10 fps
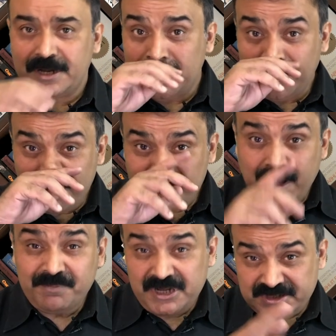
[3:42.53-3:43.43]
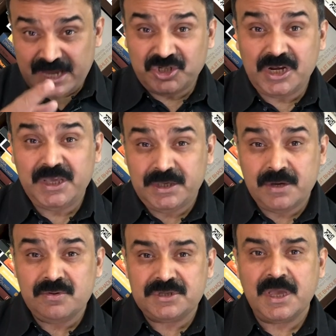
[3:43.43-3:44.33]
a lot of companies actually
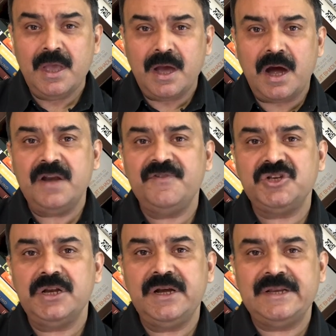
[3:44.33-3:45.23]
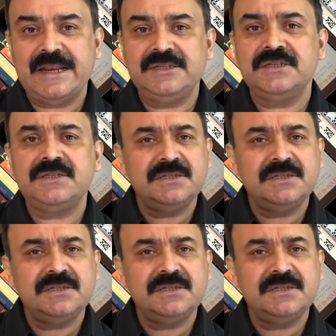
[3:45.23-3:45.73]
use artificial intelligence,